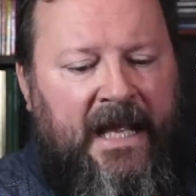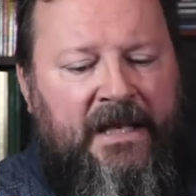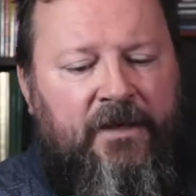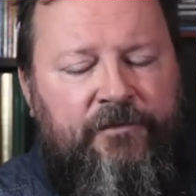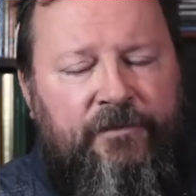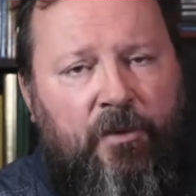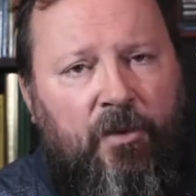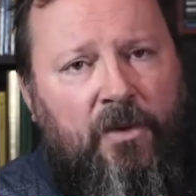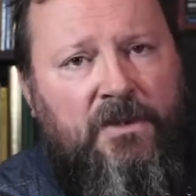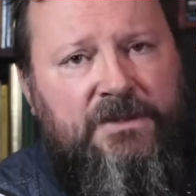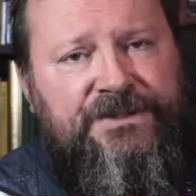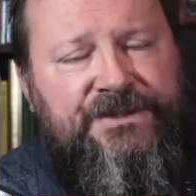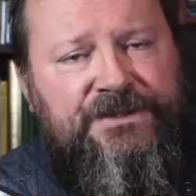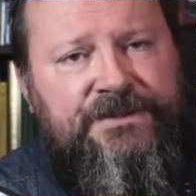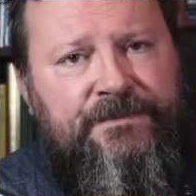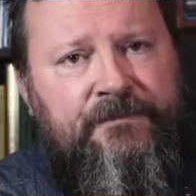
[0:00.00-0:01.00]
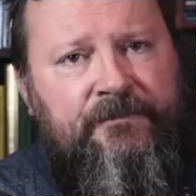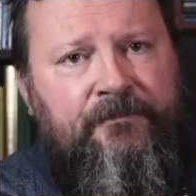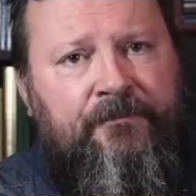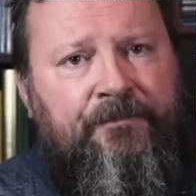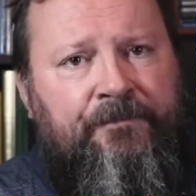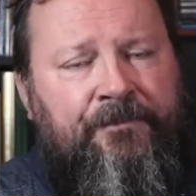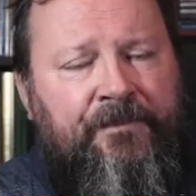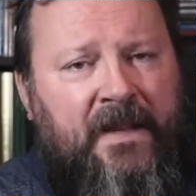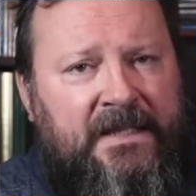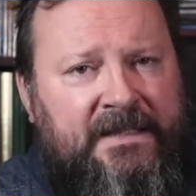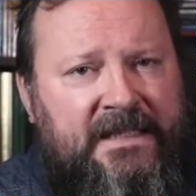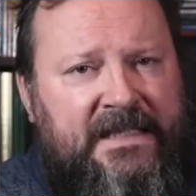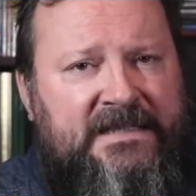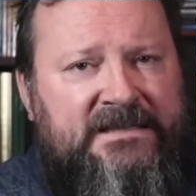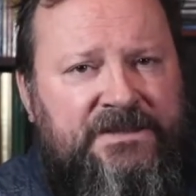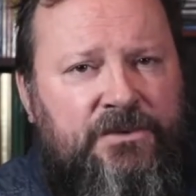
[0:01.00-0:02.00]
And of course,
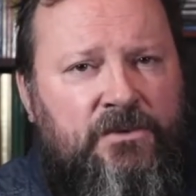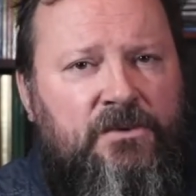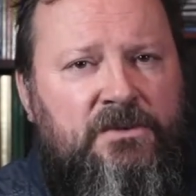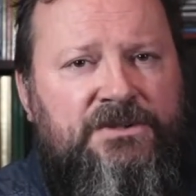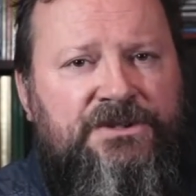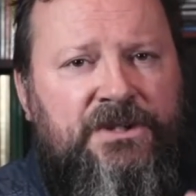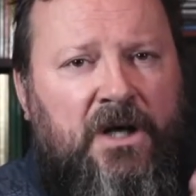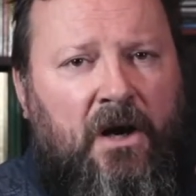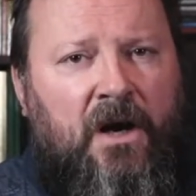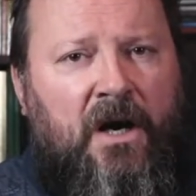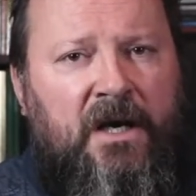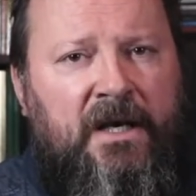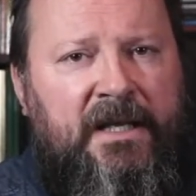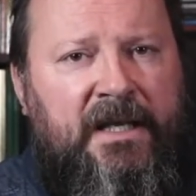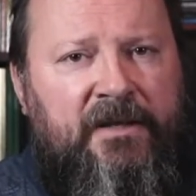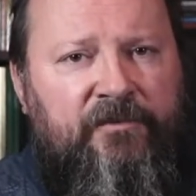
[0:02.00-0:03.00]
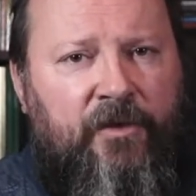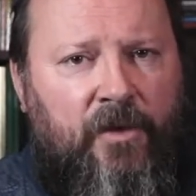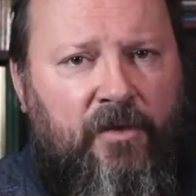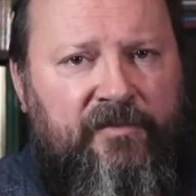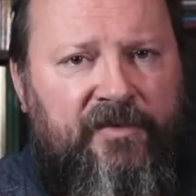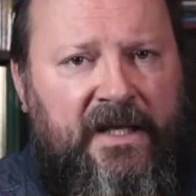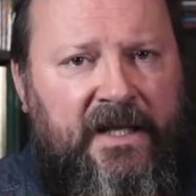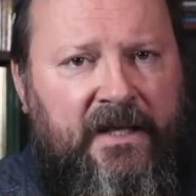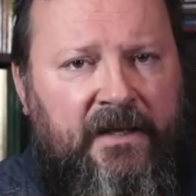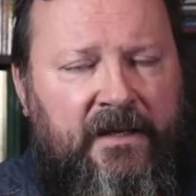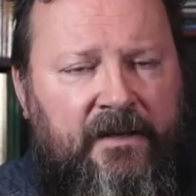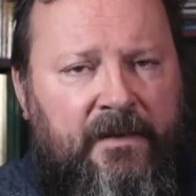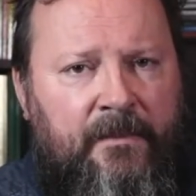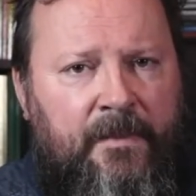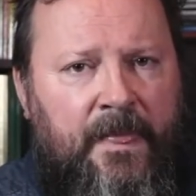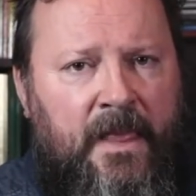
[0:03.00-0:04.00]
these tools are evolving.
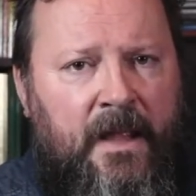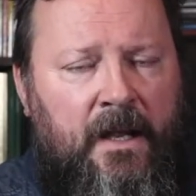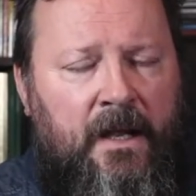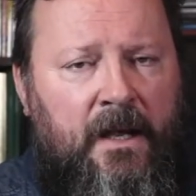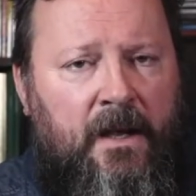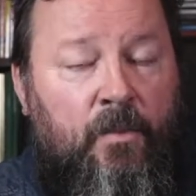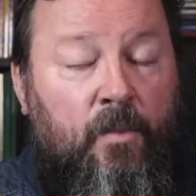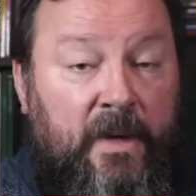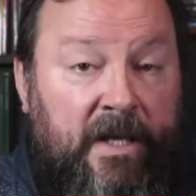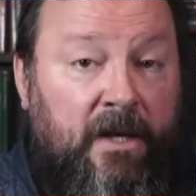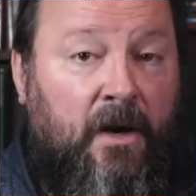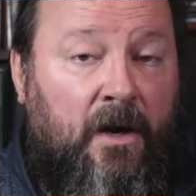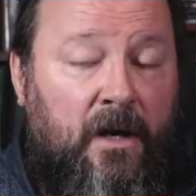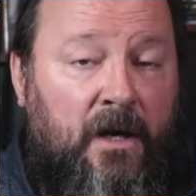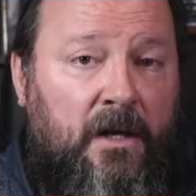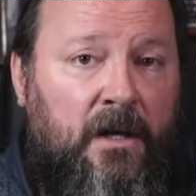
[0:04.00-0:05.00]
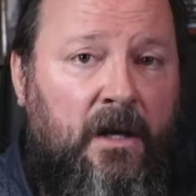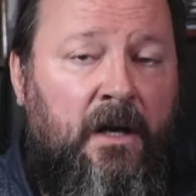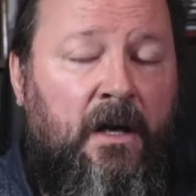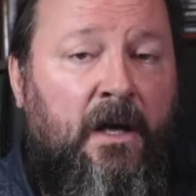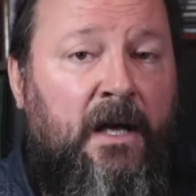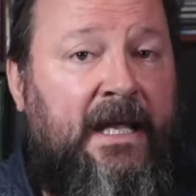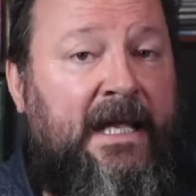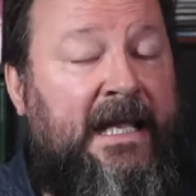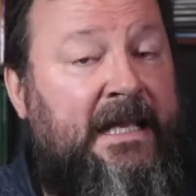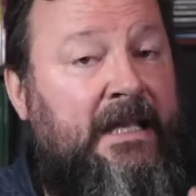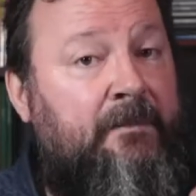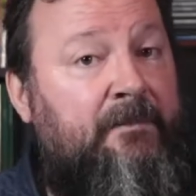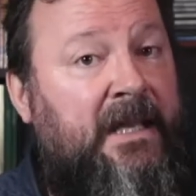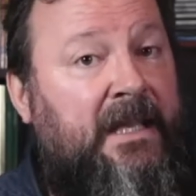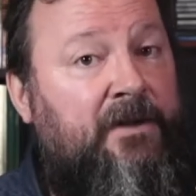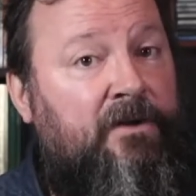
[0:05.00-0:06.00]
We are
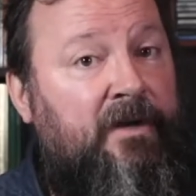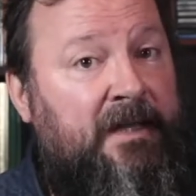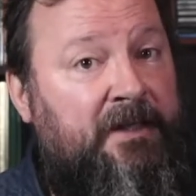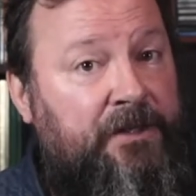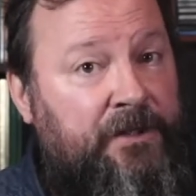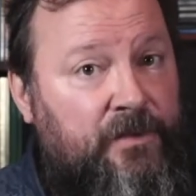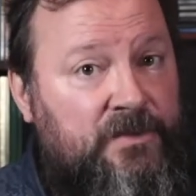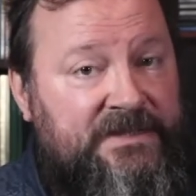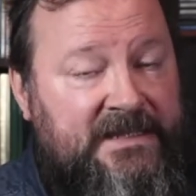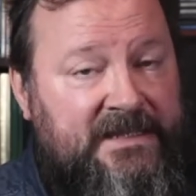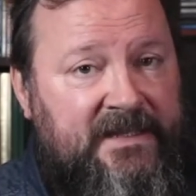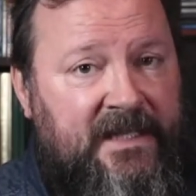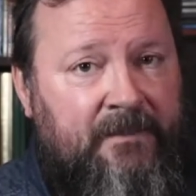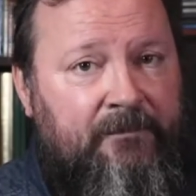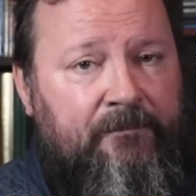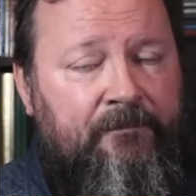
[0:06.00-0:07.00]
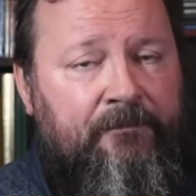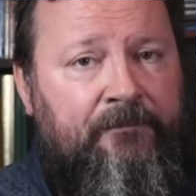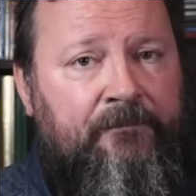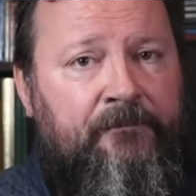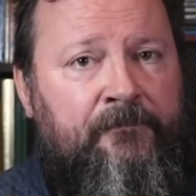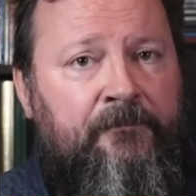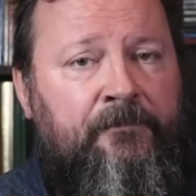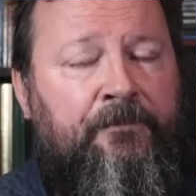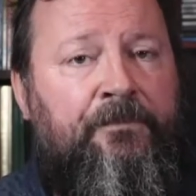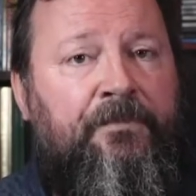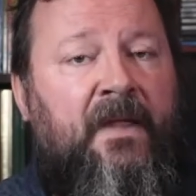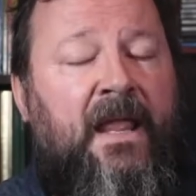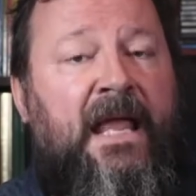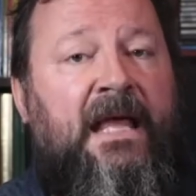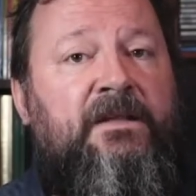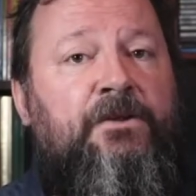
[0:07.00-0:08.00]
getting better at using them,
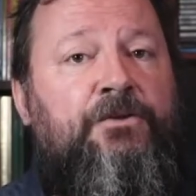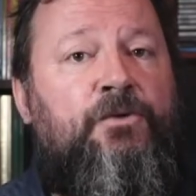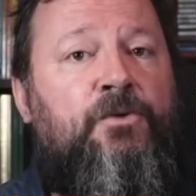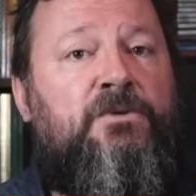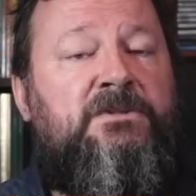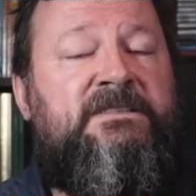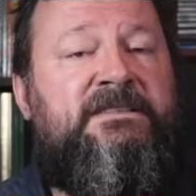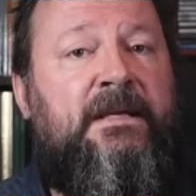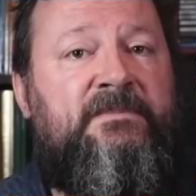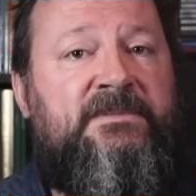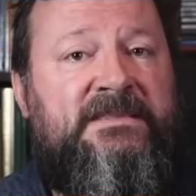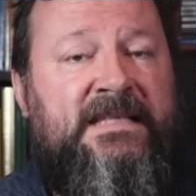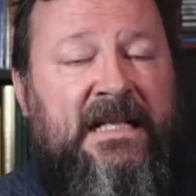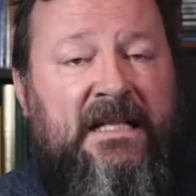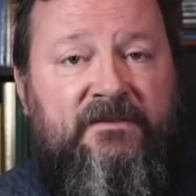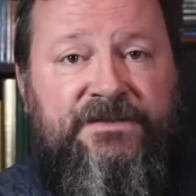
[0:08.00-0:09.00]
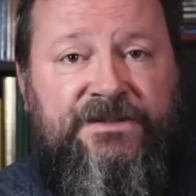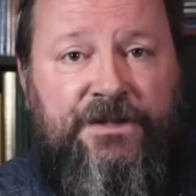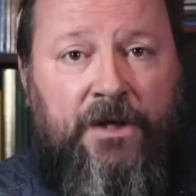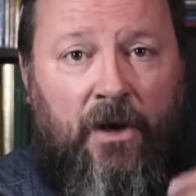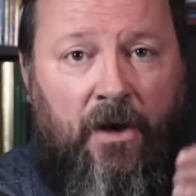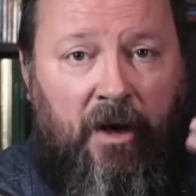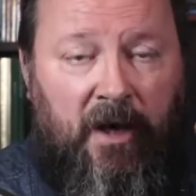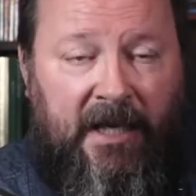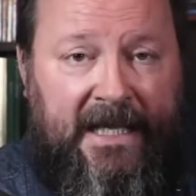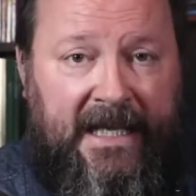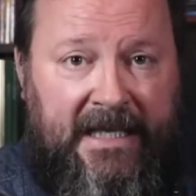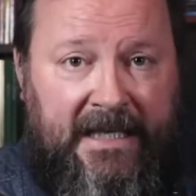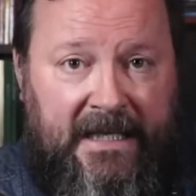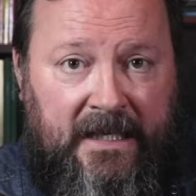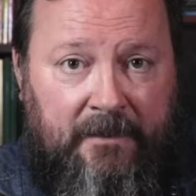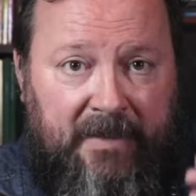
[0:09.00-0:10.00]
and the tools themselves are
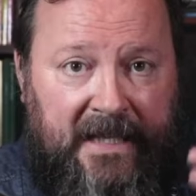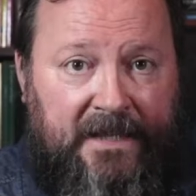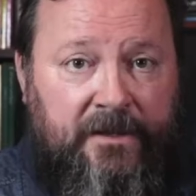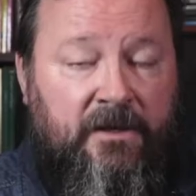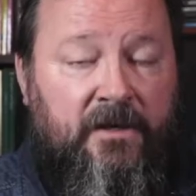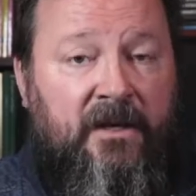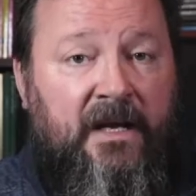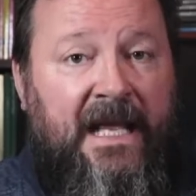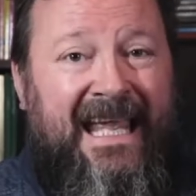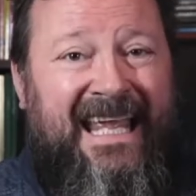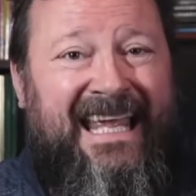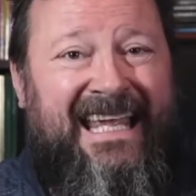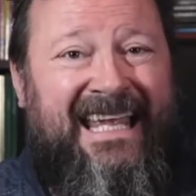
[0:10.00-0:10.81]
getting better